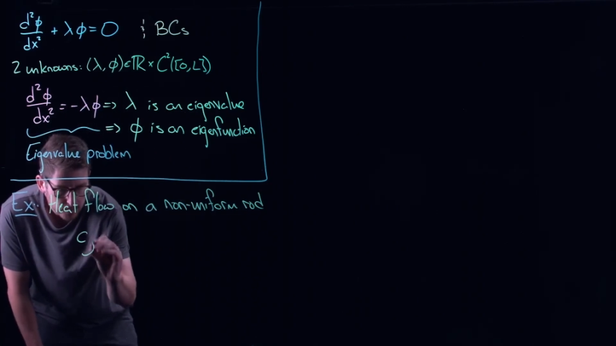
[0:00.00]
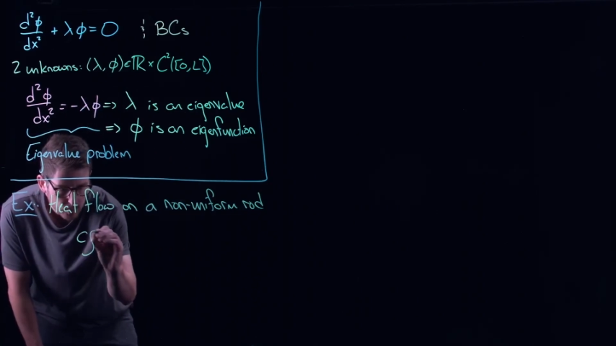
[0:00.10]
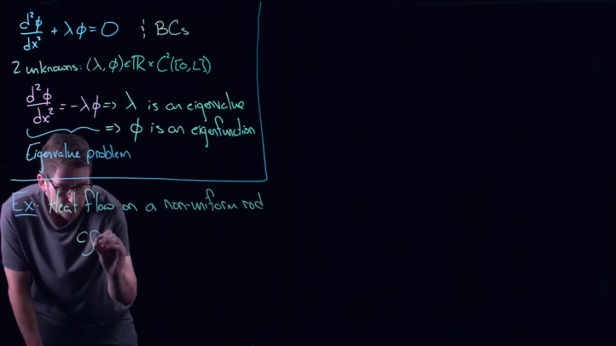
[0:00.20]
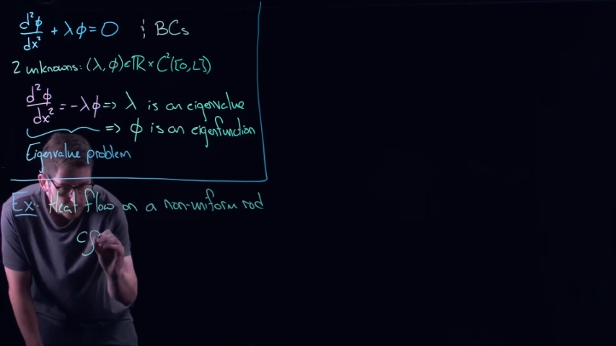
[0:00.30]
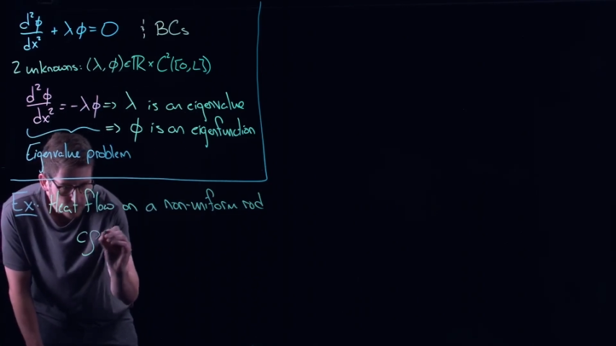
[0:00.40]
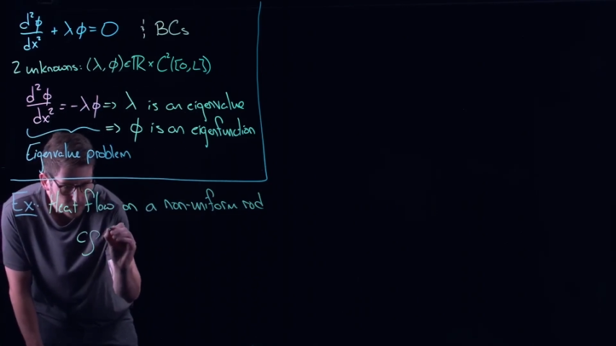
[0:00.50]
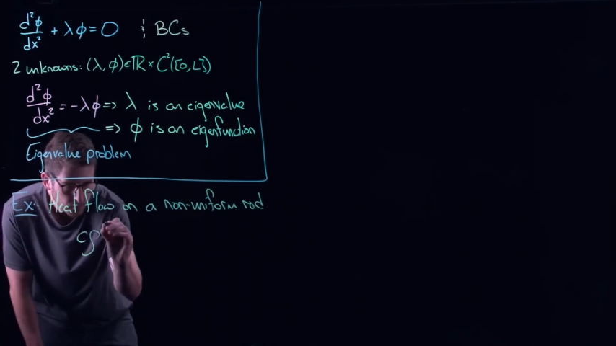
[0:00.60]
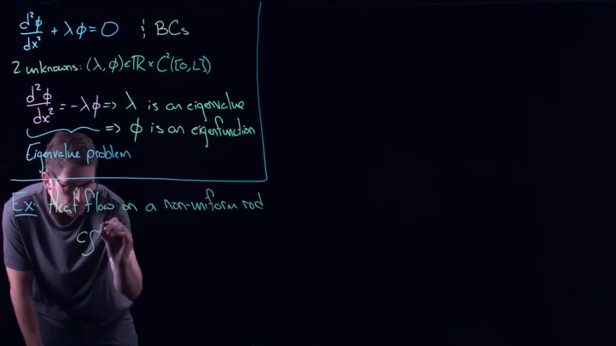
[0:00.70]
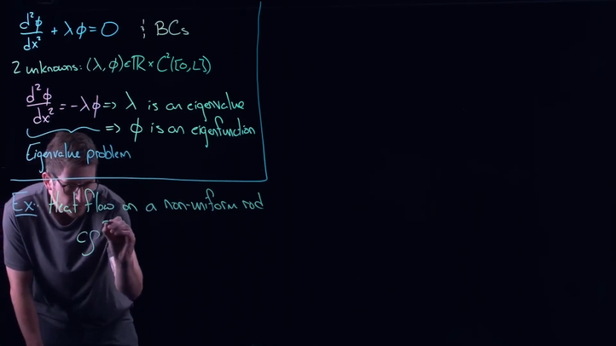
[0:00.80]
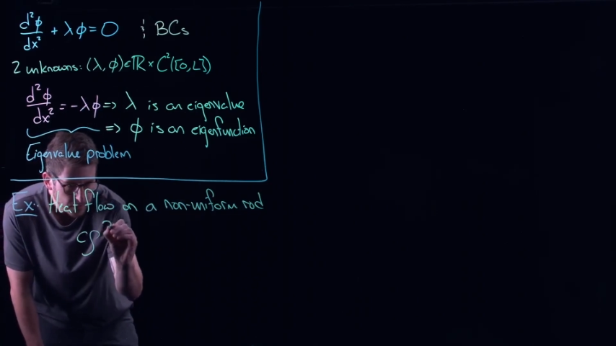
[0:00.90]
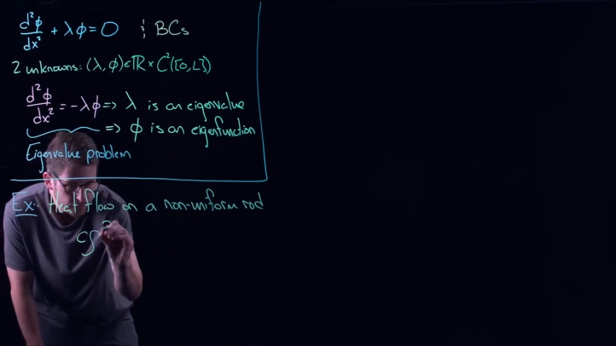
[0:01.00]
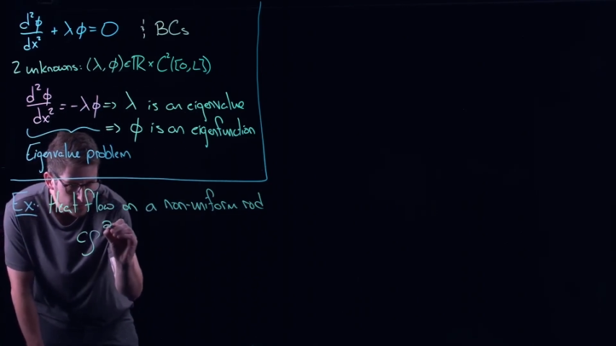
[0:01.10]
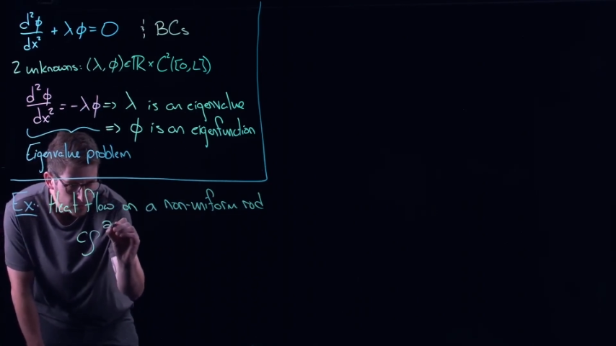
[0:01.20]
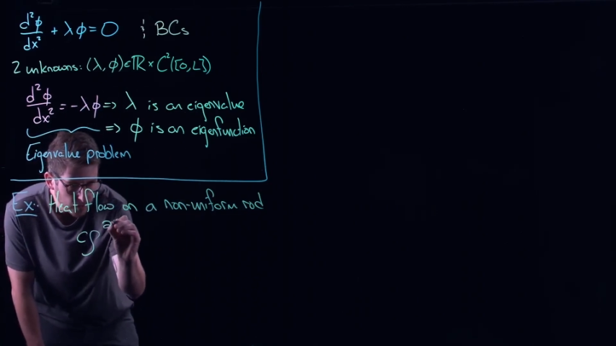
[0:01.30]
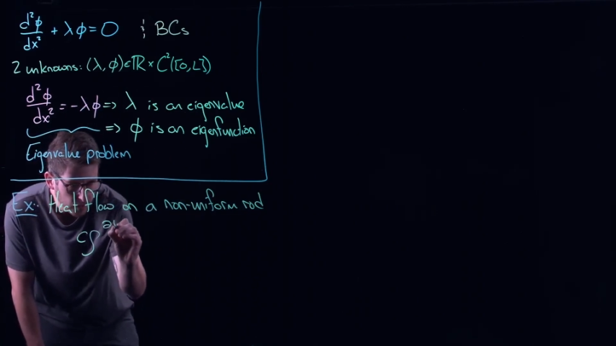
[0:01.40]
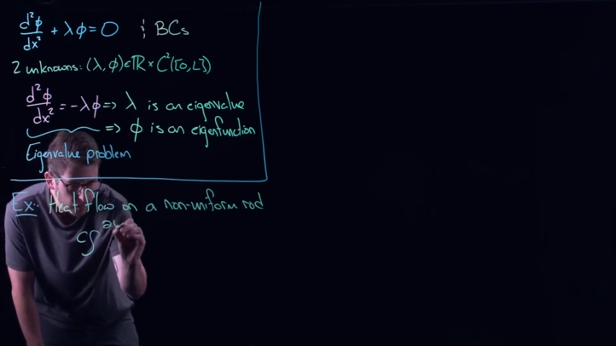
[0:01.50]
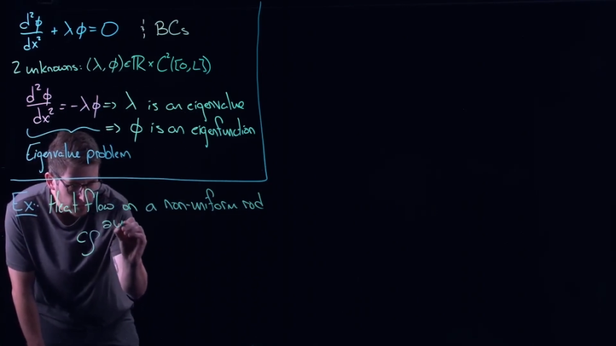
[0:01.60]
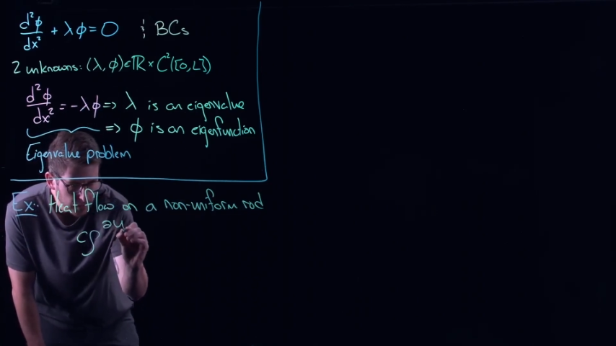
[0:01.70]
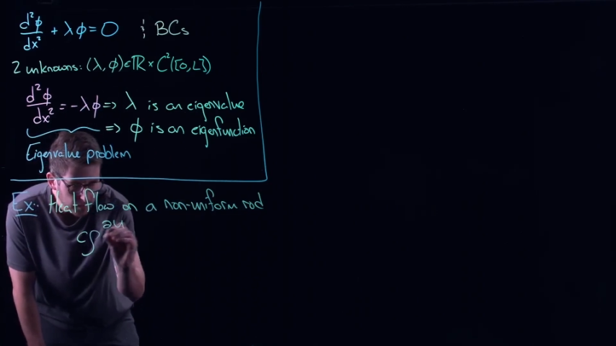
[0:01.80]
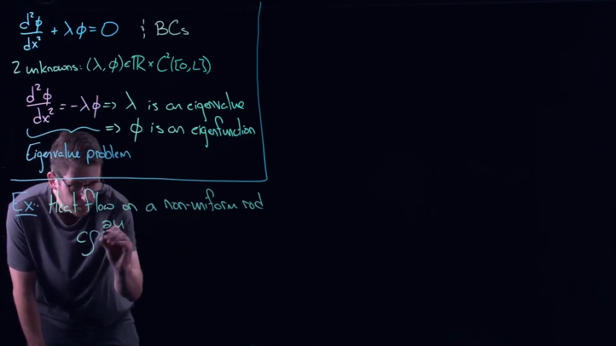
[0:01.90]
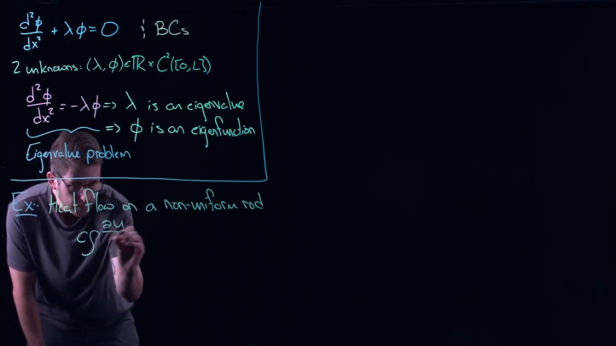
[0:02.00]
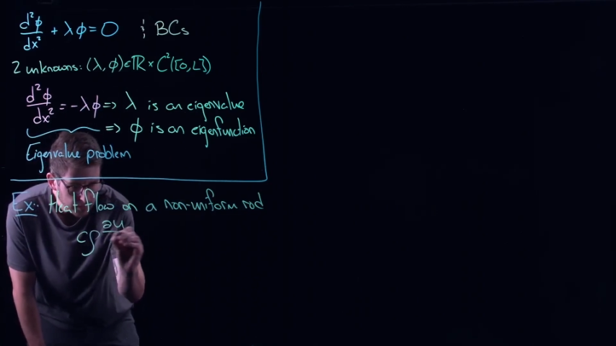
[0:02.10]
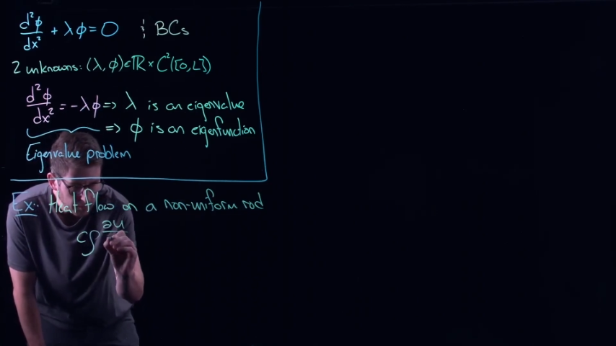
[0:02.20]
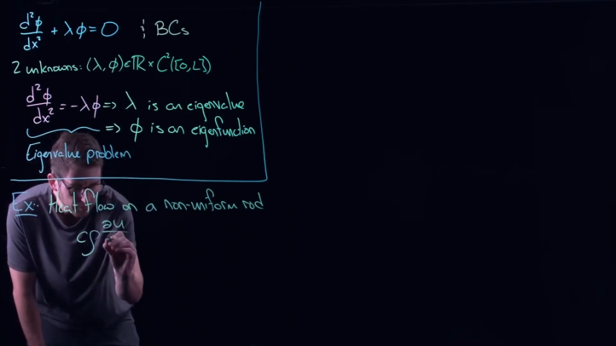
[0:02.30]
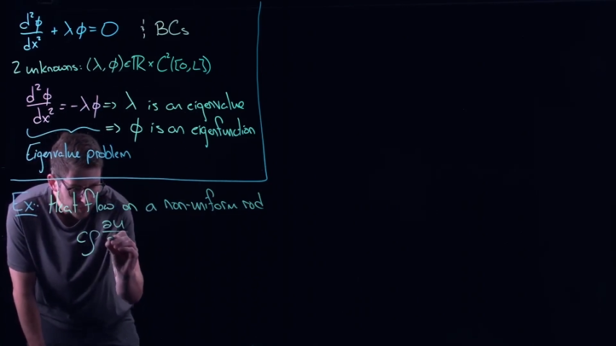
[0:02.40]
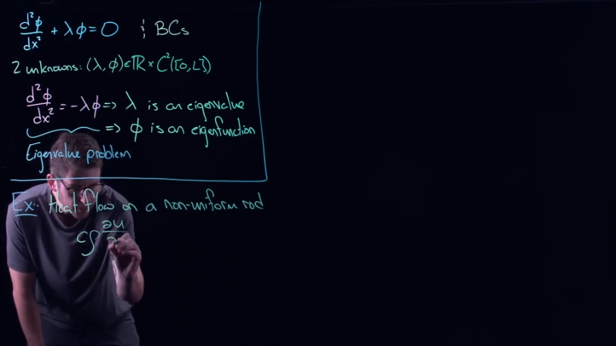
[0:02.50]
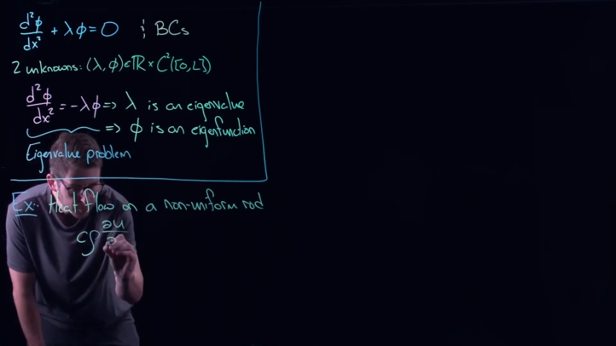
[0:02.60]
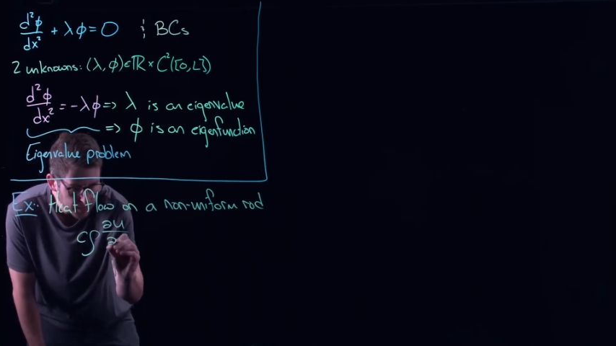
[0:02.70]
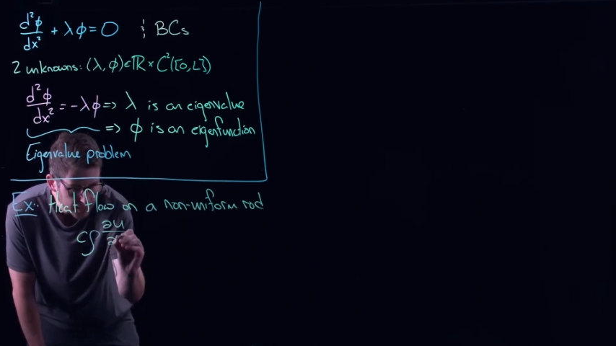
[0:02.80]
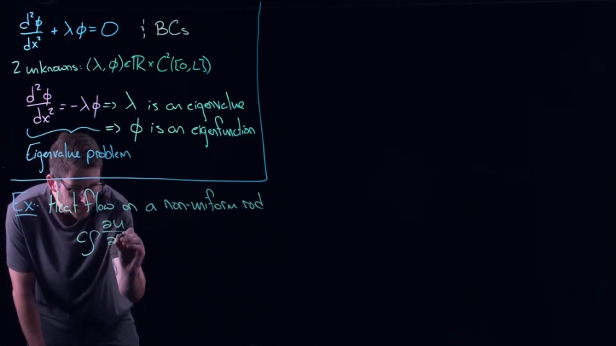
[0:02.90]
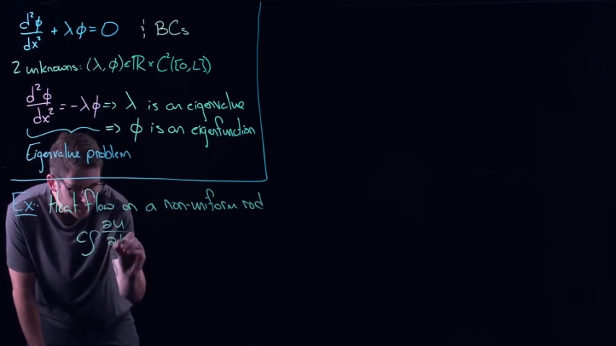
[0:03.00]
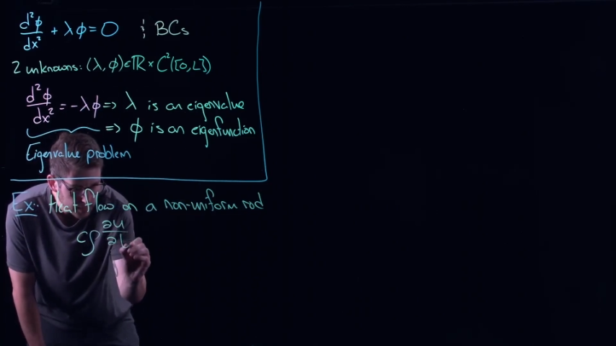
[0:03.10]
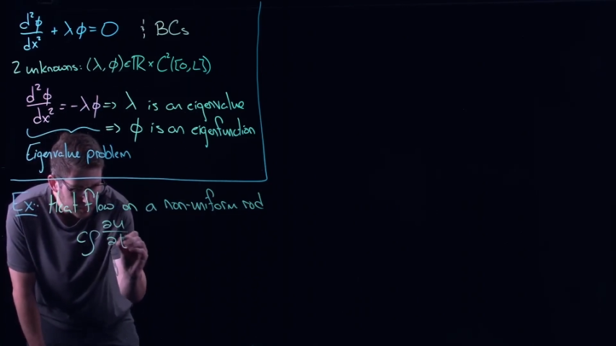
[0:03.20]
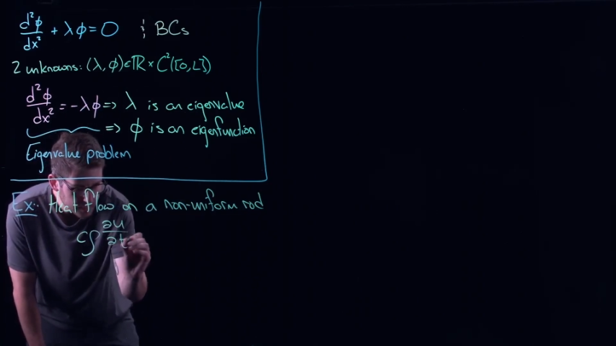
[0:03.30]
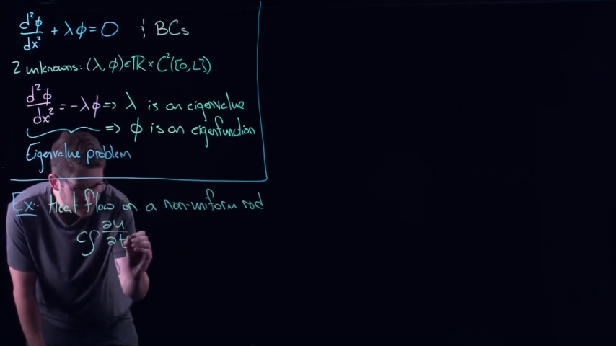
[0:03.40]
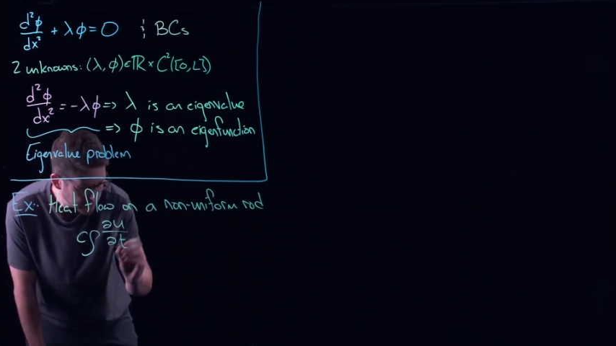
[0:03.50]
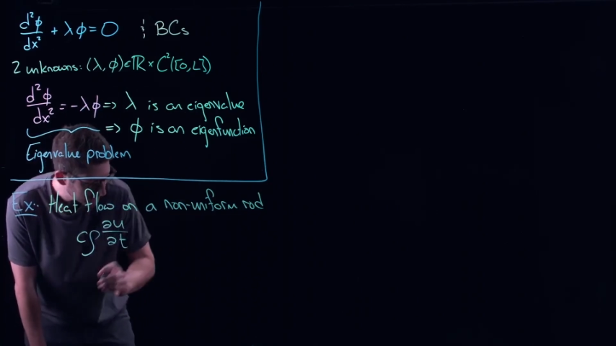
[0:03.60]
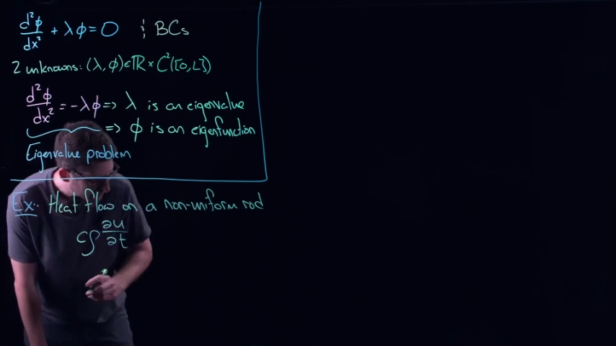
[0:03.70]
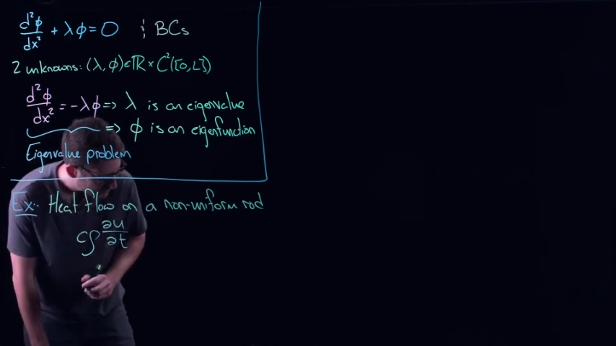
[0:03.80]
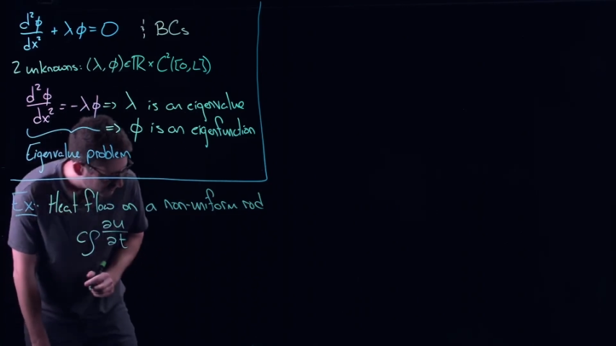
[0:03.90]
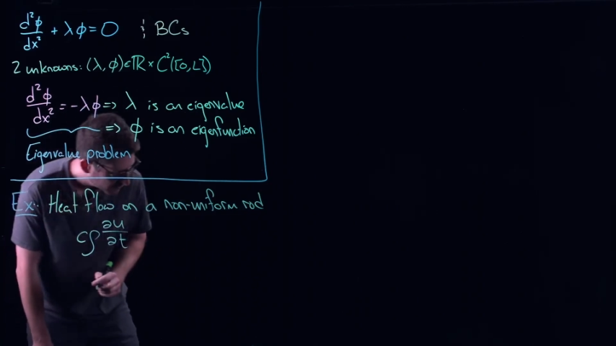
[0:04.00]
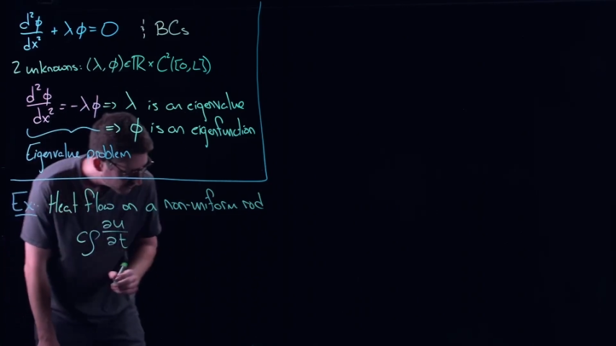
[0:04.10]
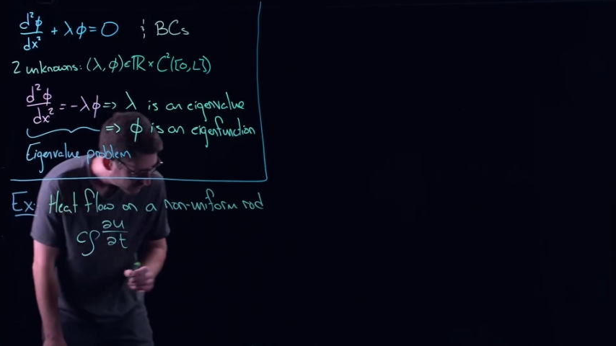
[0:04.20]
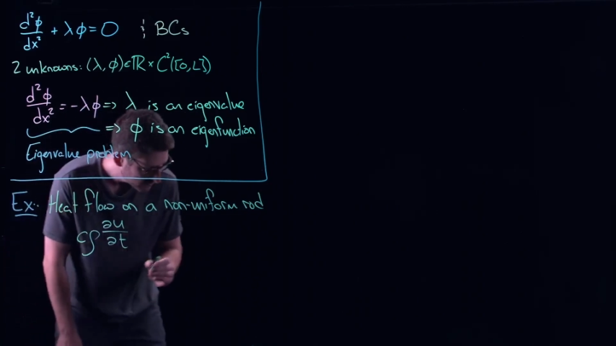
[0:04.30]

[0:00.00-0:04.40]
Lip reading: No face is visible, so there are no lips to read.